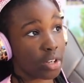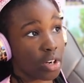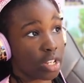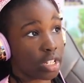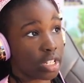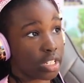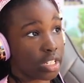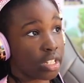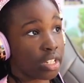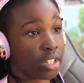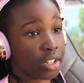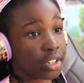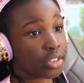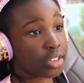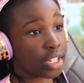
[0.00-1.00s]
garden.
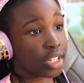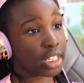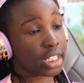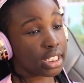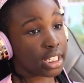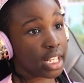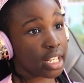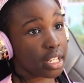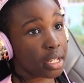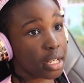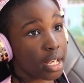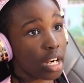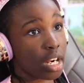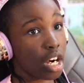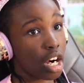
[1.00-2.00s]
So at least I can
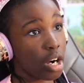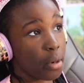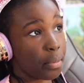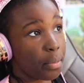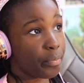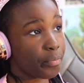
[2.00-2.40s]
get up.